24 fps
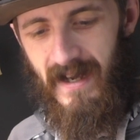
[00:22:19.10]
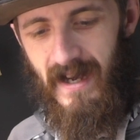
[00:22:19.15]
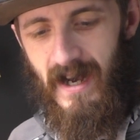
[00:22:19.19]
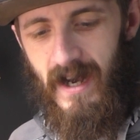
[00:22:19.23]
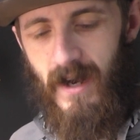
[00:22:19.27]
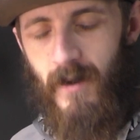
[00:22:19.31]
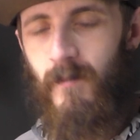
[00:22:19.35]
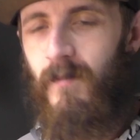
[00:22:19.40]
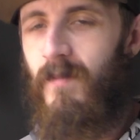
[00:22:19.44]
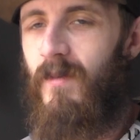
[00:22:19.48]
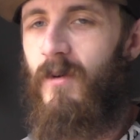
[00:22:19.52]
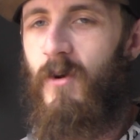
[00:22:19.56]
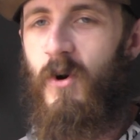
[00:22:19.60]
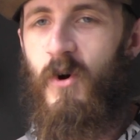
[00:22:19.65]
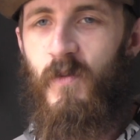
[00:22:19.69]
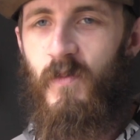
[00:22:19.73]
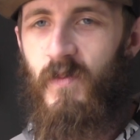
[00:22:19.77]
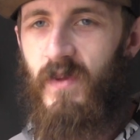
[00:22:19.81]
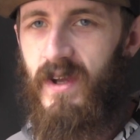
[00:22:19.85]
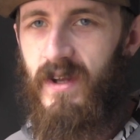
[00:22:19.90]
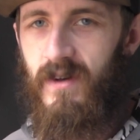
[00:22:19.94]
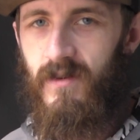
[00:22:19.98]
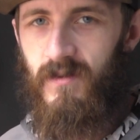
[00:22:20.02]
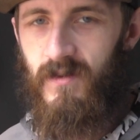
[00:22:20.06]

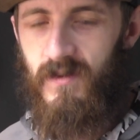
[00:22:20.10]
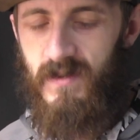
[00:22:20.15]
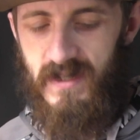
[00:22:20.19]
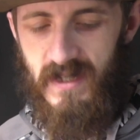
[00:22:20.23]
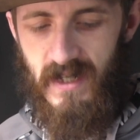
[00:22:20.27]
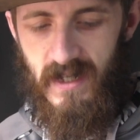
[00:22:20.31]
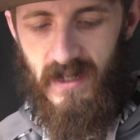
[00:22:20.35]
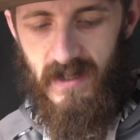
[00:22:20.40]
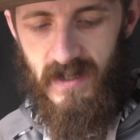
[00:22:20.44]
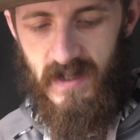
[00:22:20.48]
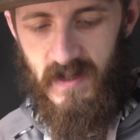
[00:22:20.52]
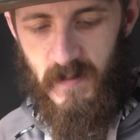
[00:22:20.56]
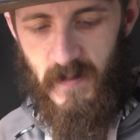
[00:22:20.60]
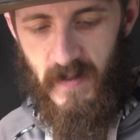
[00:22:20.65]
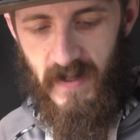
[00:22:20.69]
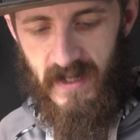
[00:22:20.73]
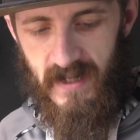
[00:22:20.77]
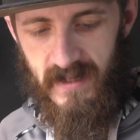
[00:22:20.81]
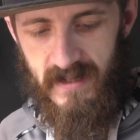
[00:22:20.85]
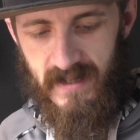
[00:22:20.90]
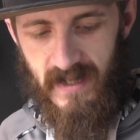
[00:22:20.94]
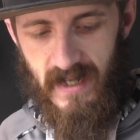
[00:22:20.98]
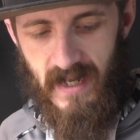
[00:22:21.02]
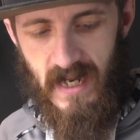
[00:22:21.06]
Hopefully I don't lose any of these
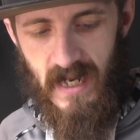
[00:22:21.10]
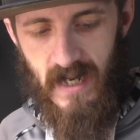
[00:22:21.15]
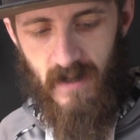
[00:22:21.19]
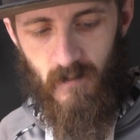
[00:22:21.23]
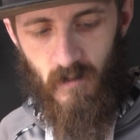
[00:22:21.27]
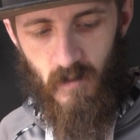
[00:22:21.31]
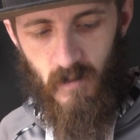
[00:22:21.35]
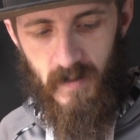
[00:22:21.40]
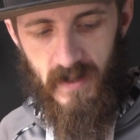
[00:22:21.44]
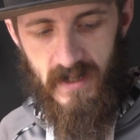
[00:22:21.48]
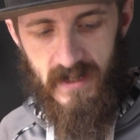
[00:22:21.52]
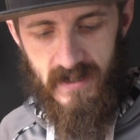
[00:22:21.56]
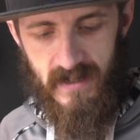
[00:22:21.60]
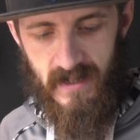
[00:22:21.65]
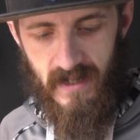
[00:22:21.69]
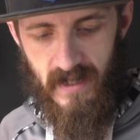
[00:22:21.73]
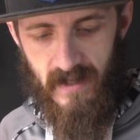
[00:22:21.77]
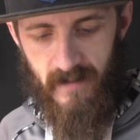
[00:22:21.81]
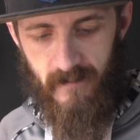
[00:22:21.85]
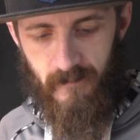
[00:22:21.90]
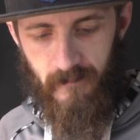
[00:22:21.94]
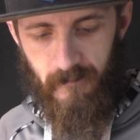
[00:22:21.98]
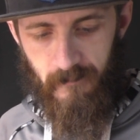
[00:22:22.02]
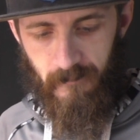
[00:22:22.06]
baits. I will be
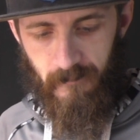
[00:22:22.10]
sad.